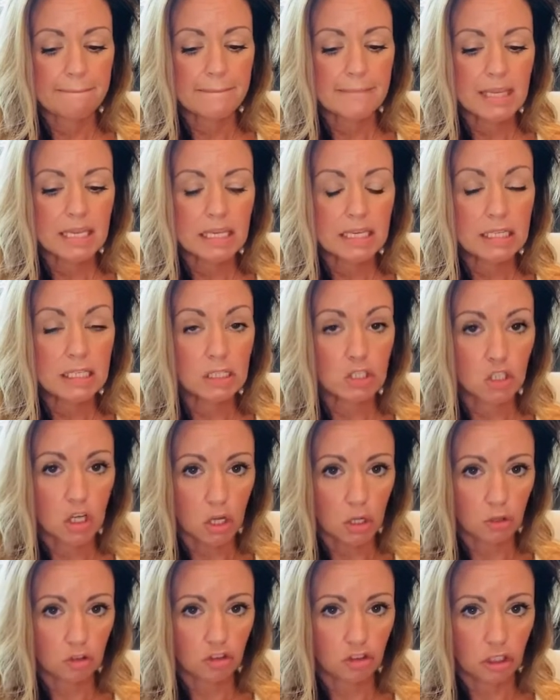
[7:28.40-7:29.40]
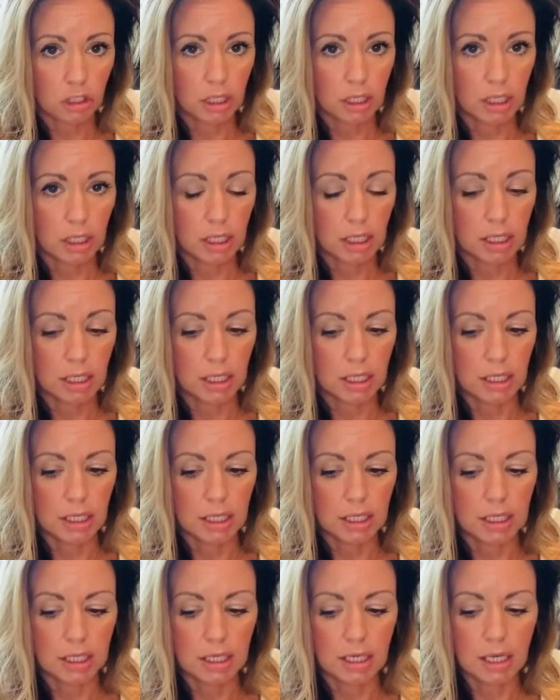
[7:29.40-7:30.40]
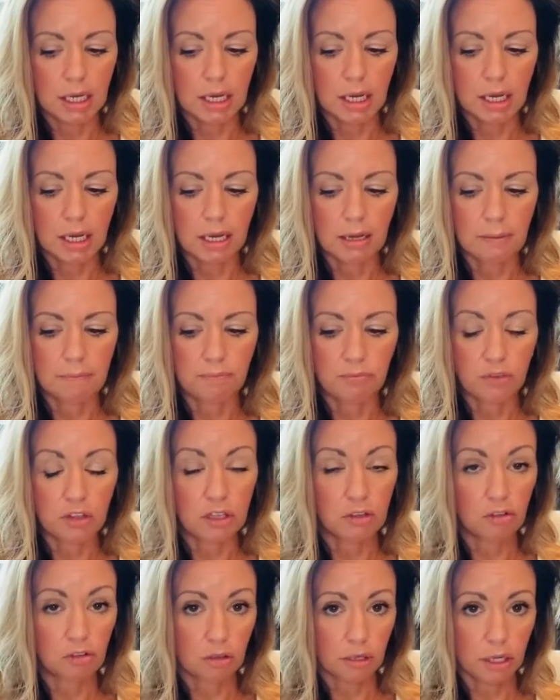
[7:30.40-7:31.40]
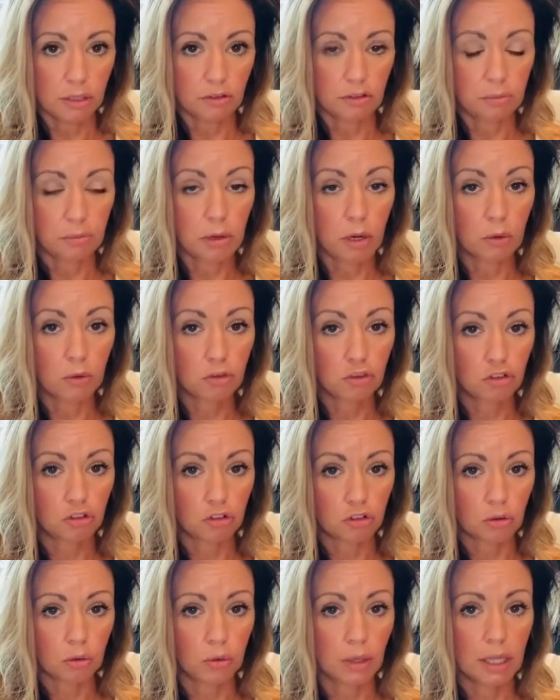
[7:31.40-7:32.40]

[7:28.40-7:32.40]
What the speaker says: indulging in things you're not supposed to.